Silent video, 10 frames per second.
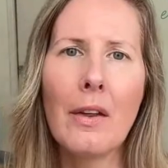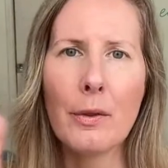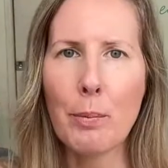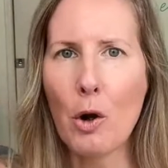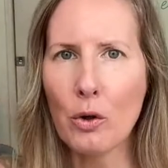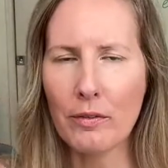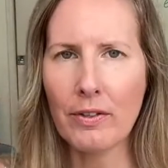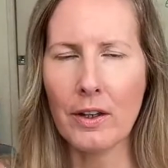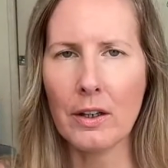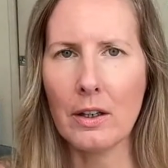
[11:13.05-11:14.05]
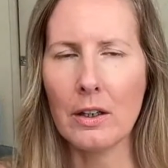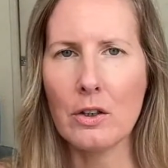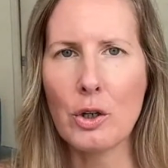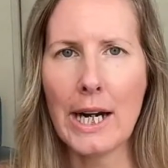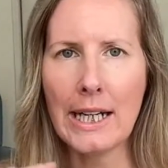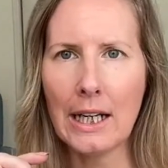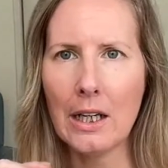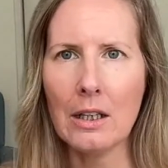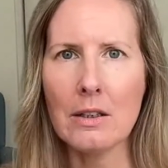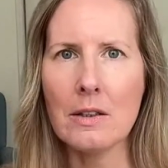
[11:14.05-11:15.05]
The bulk of the training
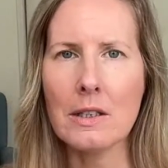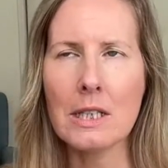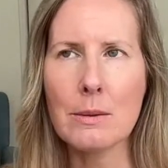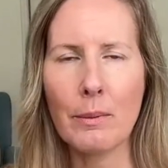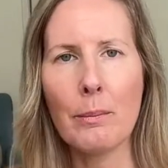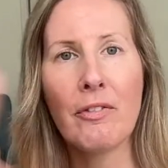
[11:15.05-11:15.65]
is